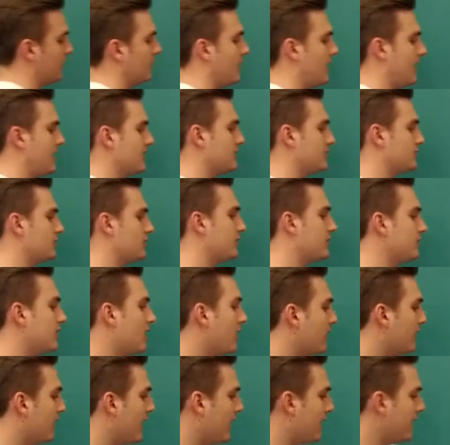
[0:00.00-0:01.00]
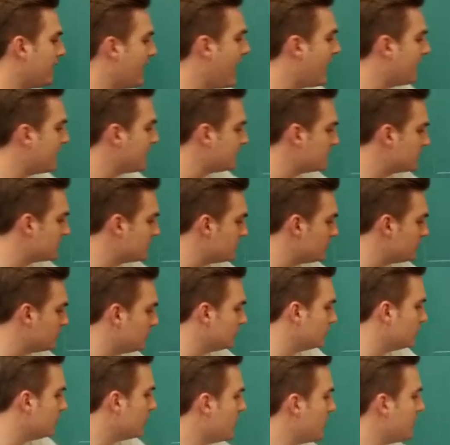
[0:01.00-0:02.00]
right? So we know that that is
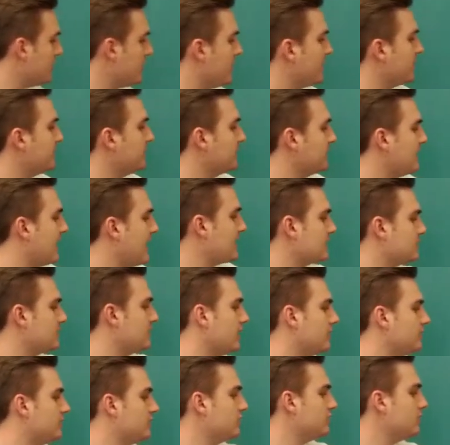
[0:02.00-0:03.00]
to be able to cancel out